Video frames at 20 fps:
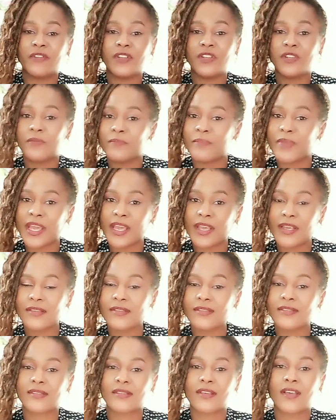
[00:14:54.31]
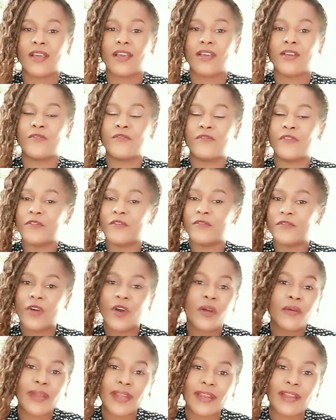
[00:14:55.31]
Philippines for
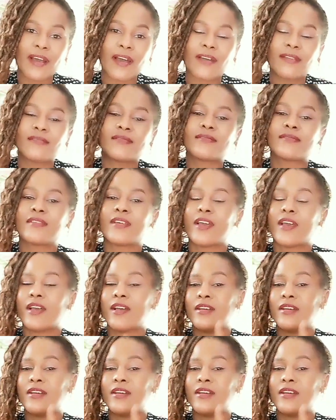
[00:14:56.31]
foreigners.